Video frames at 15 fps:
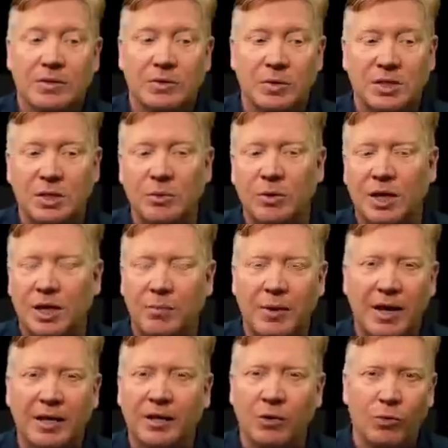So we see that we're getting
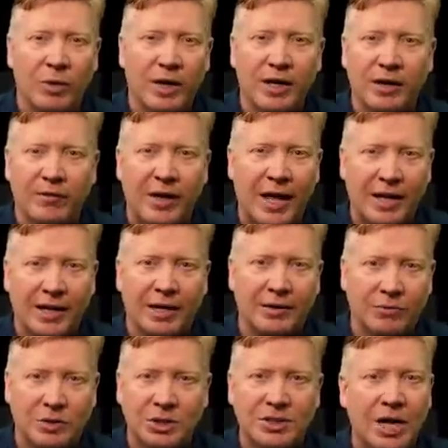back an array of any,
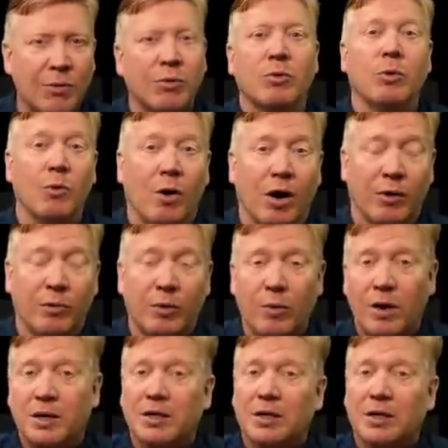which is not what we want. We want